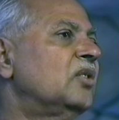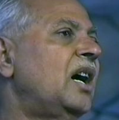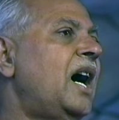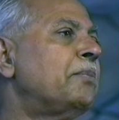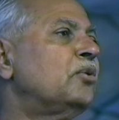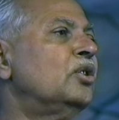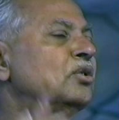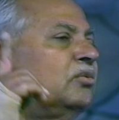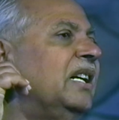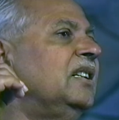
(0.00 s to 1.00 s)
of course,
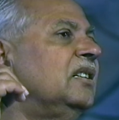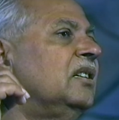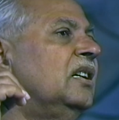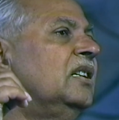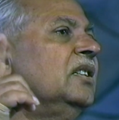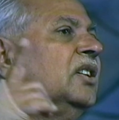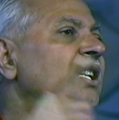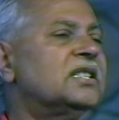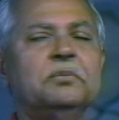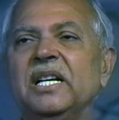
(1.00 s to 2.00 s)
when
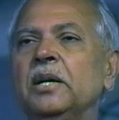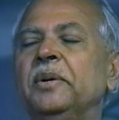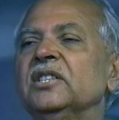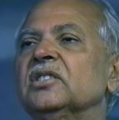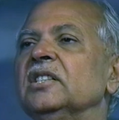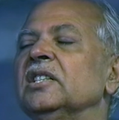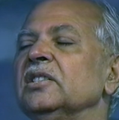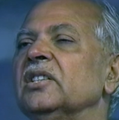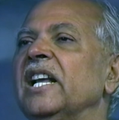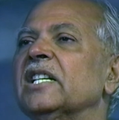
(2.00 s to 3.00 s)
his
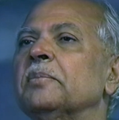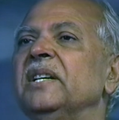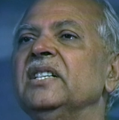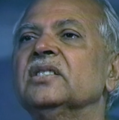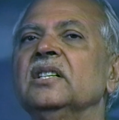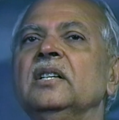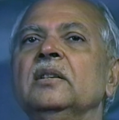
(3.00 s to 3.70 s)
manifestation takes place,